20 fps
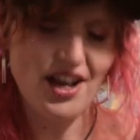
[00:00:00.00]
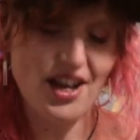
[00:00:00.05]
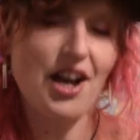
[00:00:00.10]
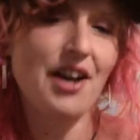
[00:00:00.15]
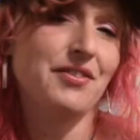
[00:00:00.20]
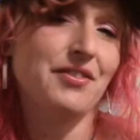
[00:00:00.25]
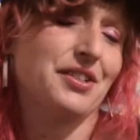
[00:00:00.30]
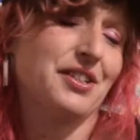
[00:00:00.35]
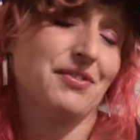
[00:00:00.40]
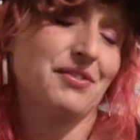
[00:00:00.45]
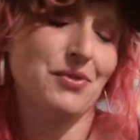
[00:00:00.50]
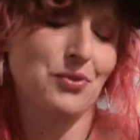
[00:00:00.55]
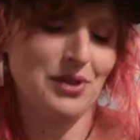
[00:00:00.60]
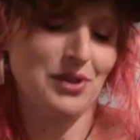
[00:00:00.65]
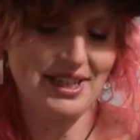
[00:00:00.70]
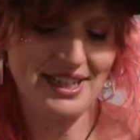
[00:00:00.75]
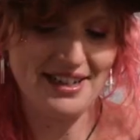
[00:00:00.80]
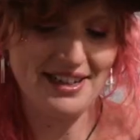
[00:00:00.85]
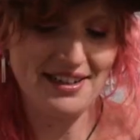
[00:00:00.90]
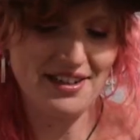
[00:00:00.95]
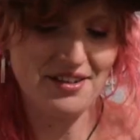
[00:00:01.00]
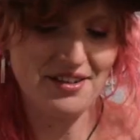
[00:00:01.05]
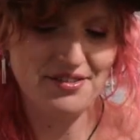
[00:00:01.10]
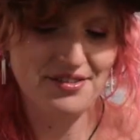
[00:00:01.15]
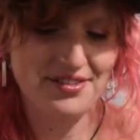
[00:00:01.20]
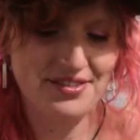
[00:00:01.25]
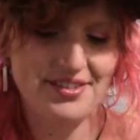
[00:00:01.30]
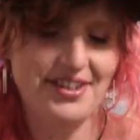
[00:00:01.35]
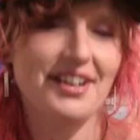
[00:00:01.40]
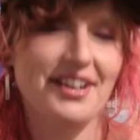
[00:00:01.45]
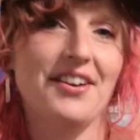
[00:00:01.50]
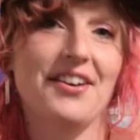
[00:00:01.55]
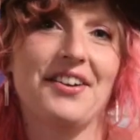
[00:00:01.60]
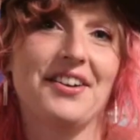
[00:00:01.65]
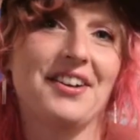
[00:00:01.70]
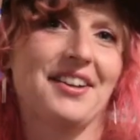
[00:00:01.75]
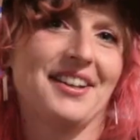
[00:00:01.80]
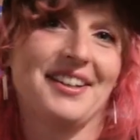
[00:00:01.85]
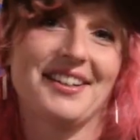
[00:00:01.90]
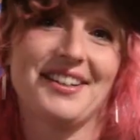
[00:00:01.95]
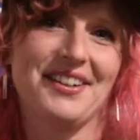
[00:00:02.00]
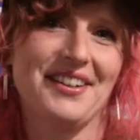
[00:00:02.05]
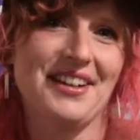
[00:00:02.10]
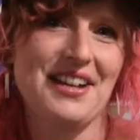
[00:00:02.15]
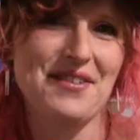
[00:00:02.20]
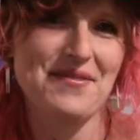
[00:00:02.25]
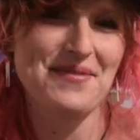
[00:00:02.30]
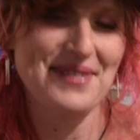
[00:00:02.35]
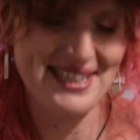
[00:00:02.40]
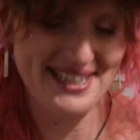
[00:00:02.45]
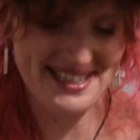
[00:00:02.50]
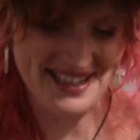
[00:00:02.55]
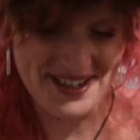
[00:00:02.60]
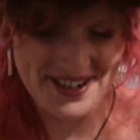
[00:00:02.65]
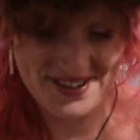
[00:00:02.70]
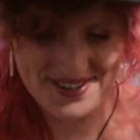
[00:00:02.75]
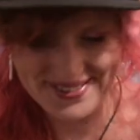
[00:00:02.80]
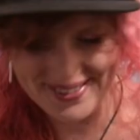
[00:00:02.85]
I've just fallen in love. I can't help myself.